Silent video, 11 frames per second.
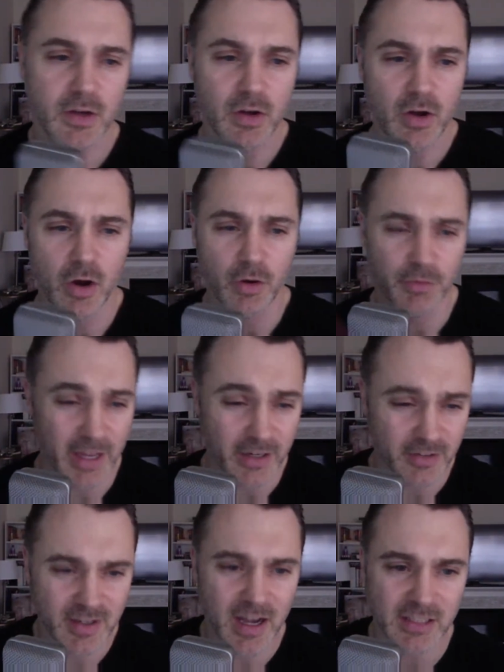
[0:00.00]
all of that. It's
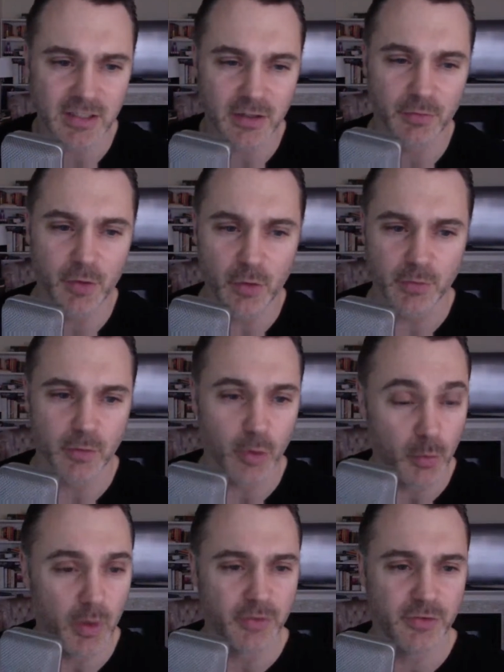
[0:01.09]
cognitive overload
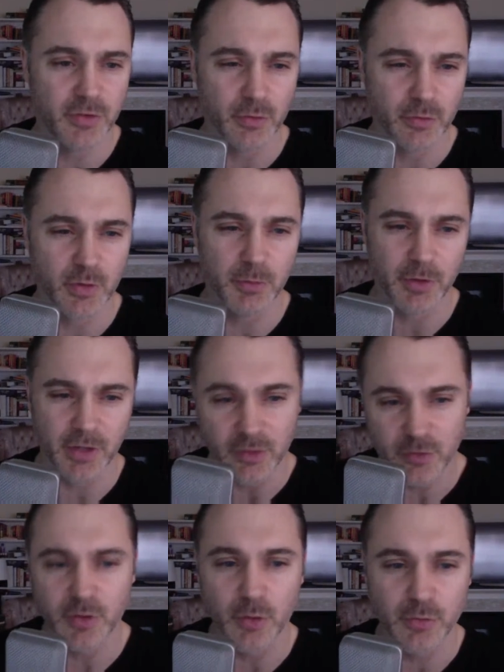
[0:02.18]
while he's still dribbling. It
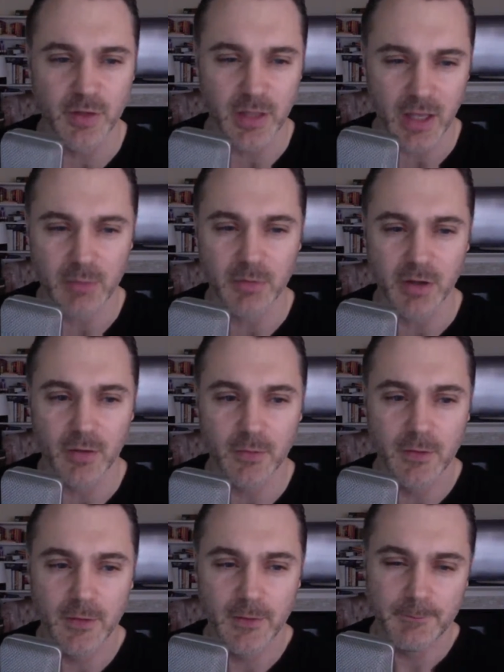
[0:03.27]
slows the game down.
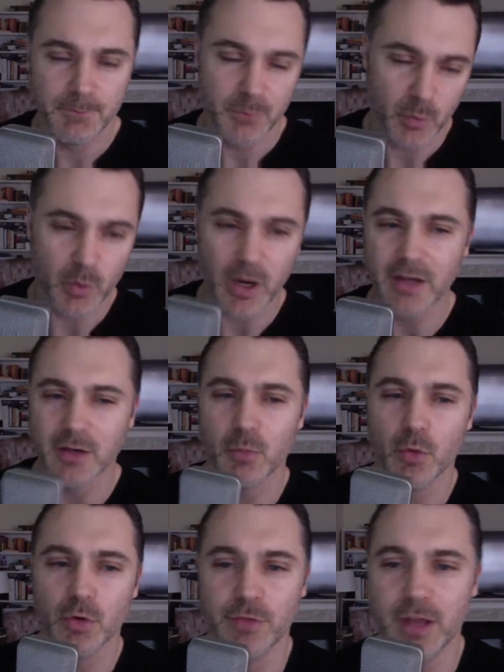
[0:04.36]
We're adding
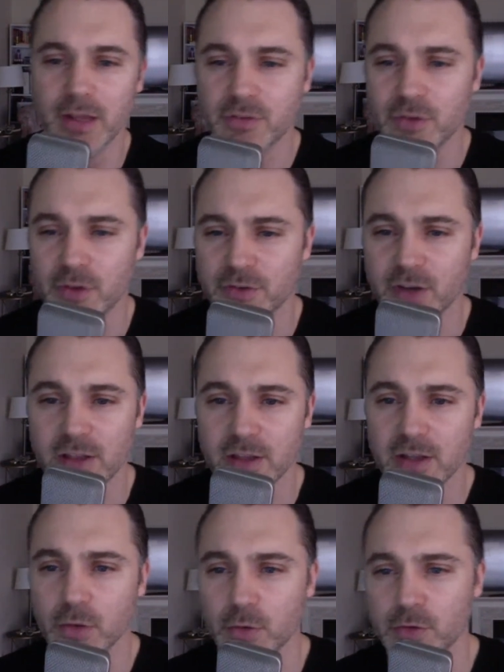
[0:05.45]
more of that to the site in the
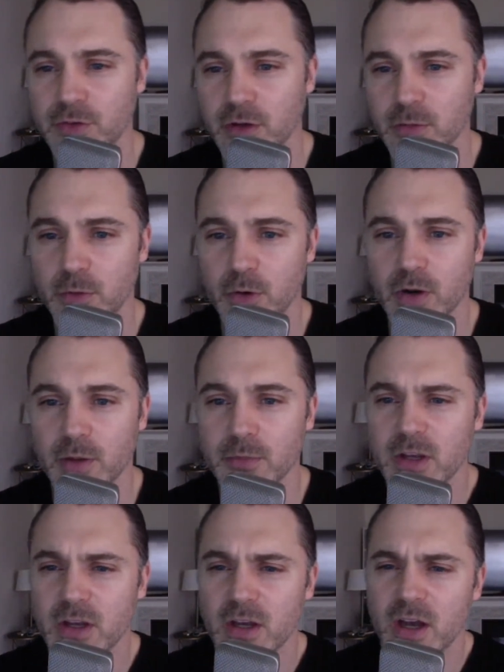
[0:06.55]
Killer Instinct program.
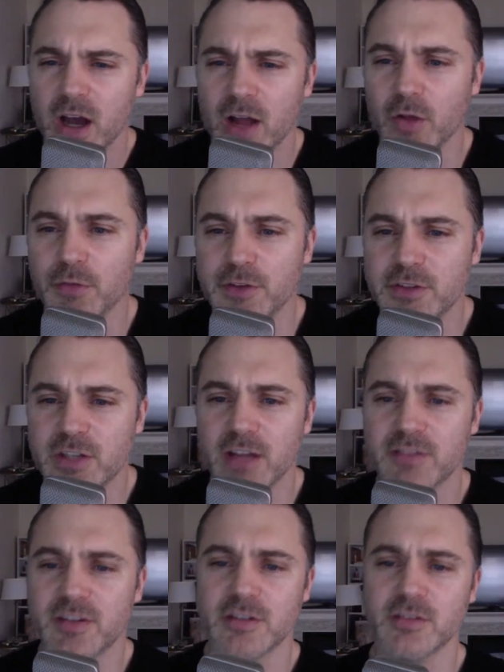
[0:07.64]
I love these chat
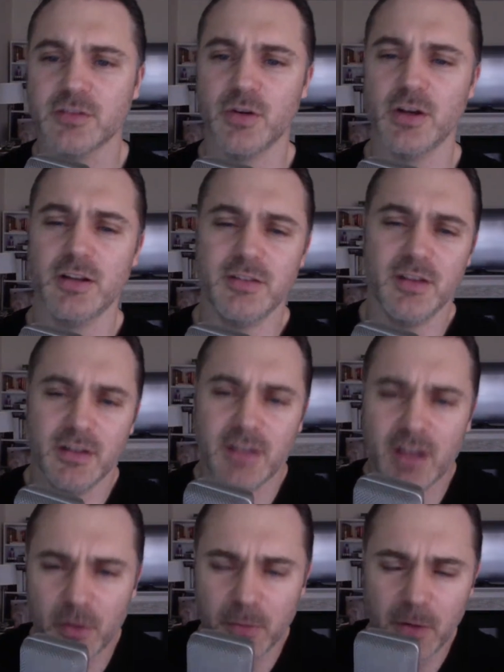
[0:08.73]
sessions. Great idea. Yeah,
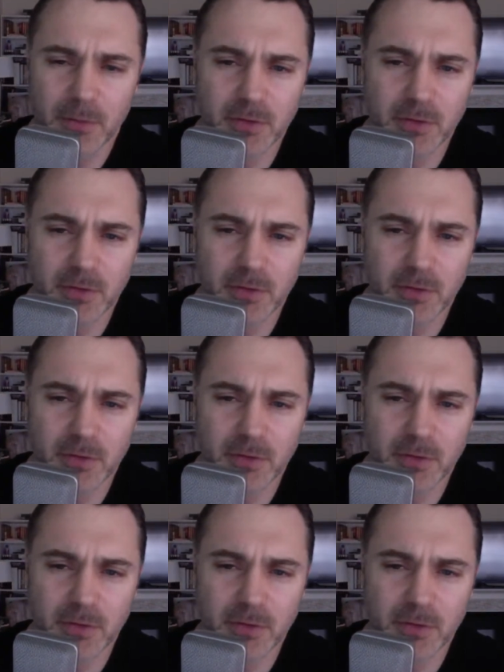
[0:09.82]
I'll probably